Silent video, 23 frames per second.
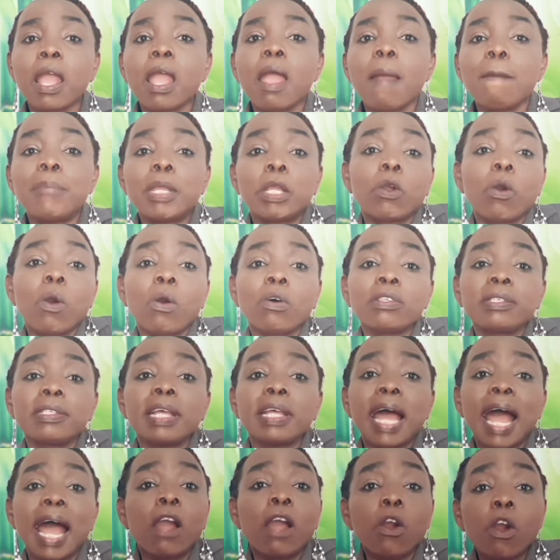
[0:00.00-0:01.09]
Because
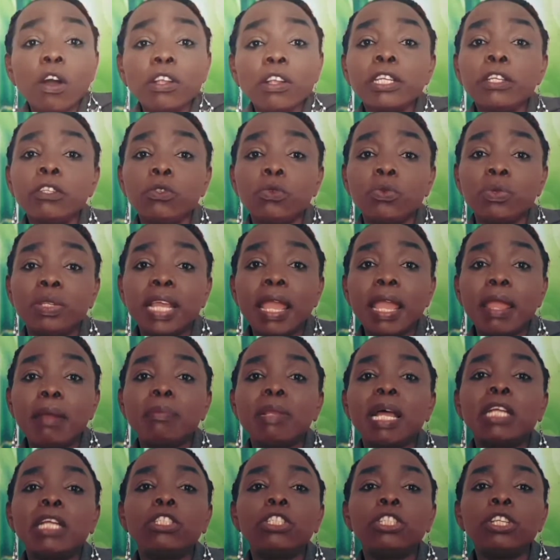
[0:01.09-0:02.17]
according to them,
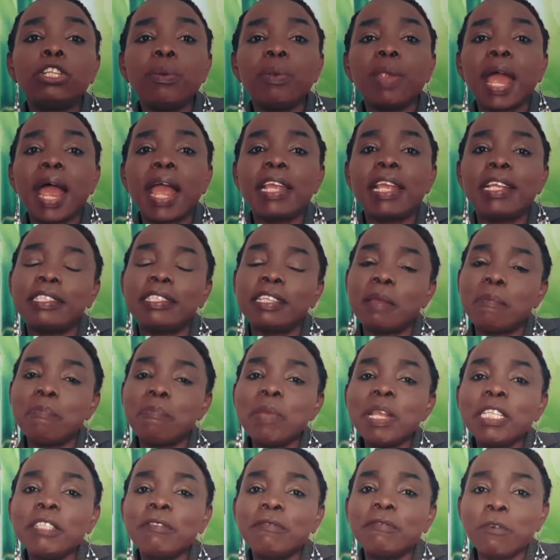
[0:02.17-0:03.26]
Nigeria is a
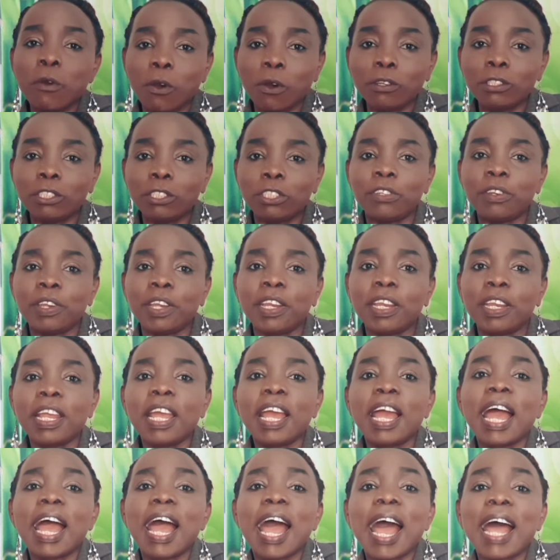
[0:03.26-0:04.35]
peaceful country
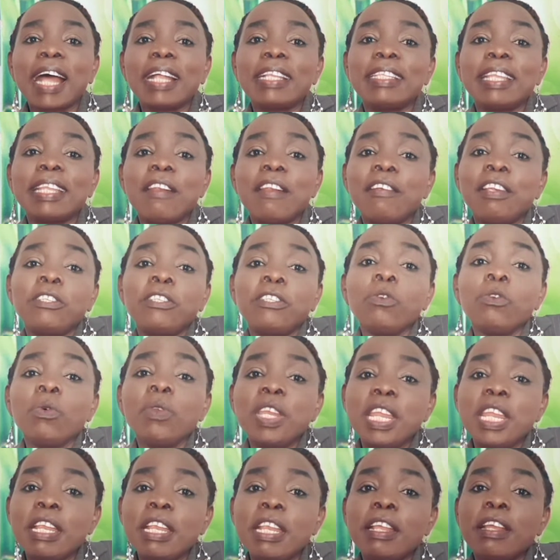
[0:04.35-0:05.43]
and there is no
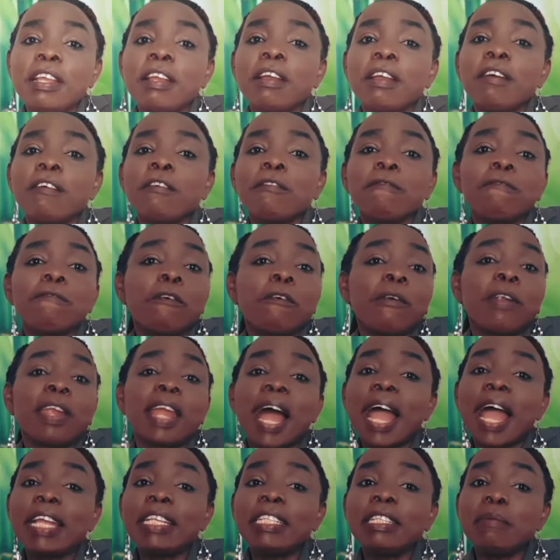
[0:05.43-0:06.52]
need for a
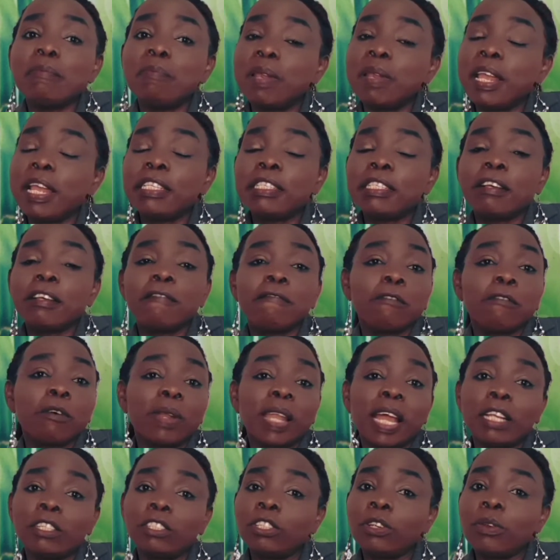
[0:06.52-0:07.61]
hiding place for
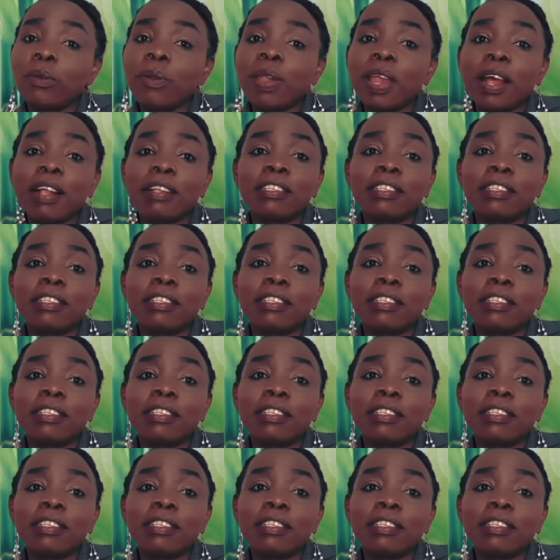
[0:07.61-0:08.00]
Nigerians.